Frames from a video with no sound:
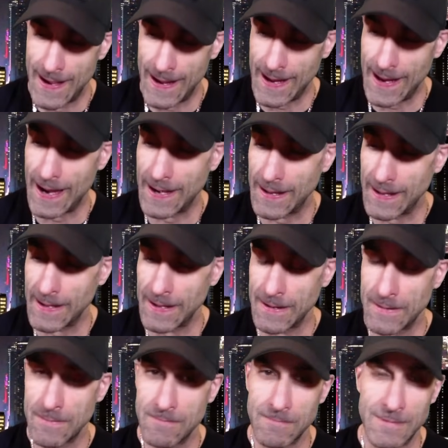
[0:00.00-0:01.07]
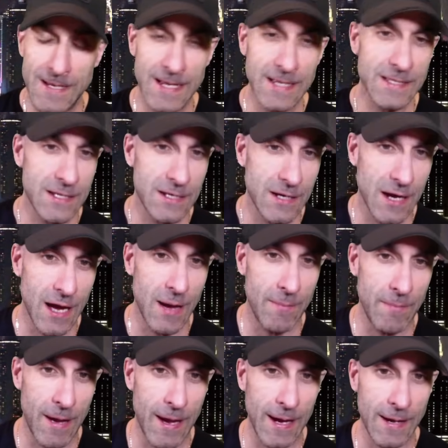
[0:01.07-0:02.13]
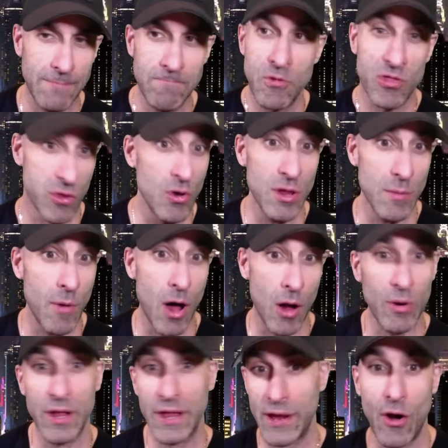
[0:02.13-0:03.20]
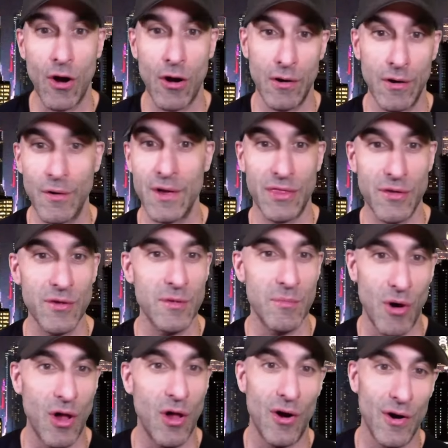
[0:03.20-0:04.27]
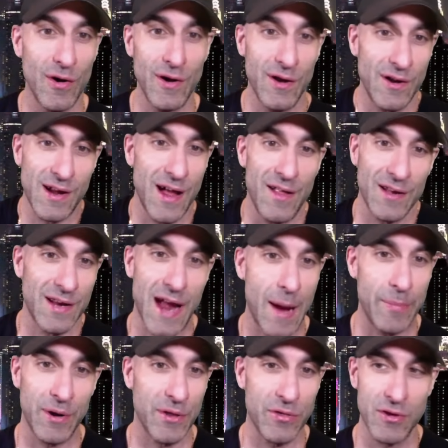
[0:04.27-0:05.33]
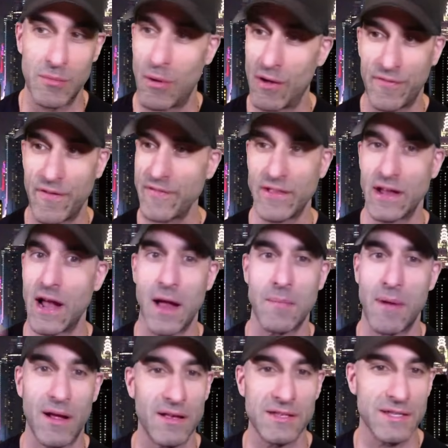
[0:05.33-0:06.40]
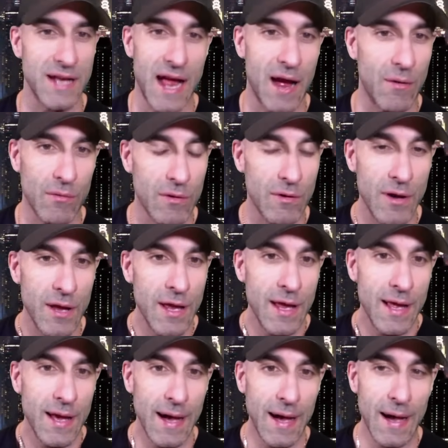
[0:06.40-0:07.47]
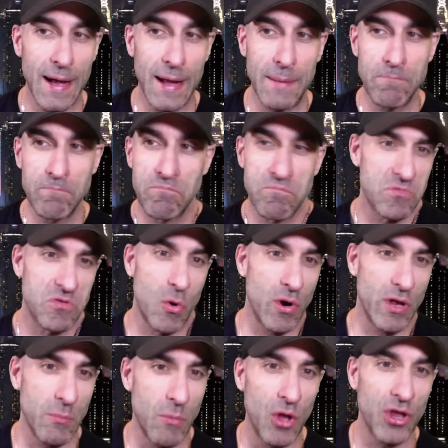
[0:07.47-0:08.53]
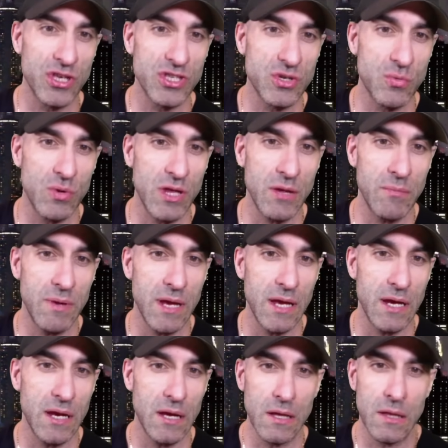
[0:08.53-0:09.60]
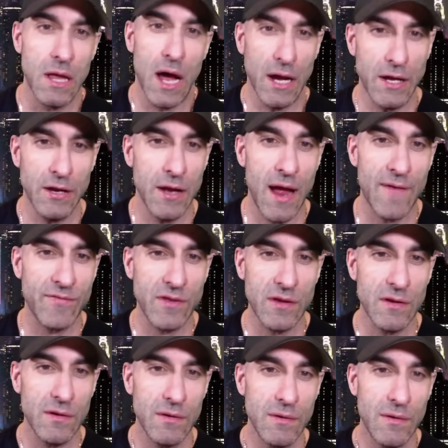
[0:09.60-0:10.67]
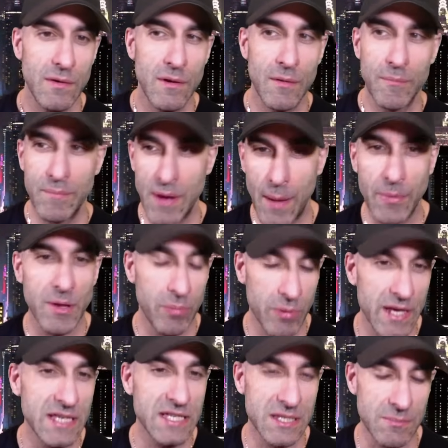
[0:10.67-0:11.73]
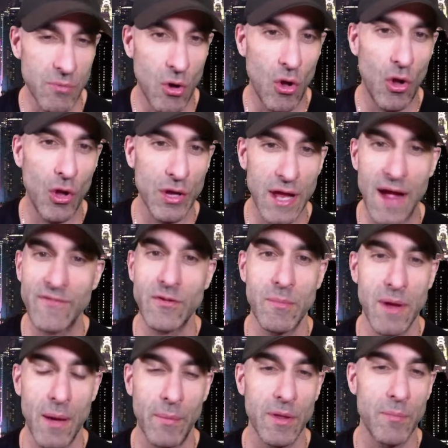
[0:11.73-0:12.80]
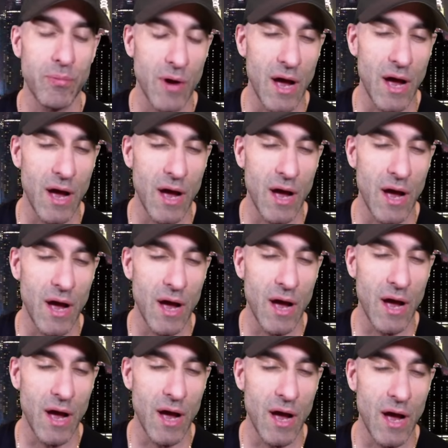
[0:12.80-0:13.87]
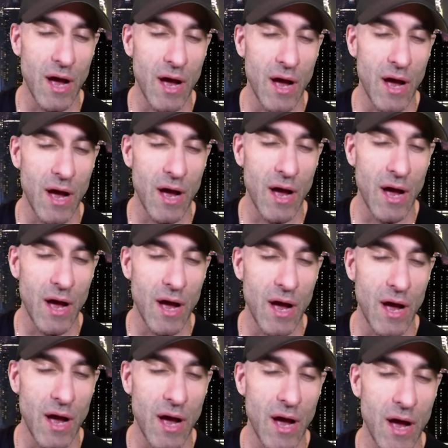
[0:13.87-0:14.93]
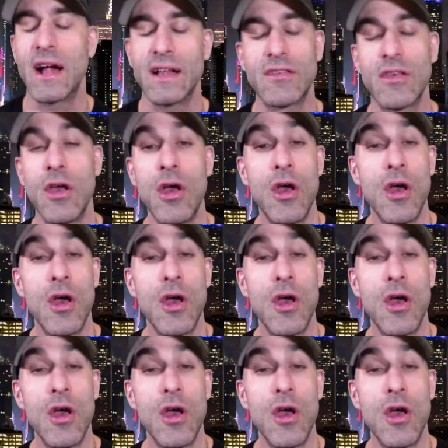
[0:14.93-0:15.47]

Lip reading: he had a decent combine, threw the ball really hard. Oh, he threw the ball hard. You know, Colin Kaepernick threw the ball 59 miles an hour. Throwing the ball doesn't really mean a lot. You have to be able to place the ball. You have to be able to process. You have to be able to do a lot of things besides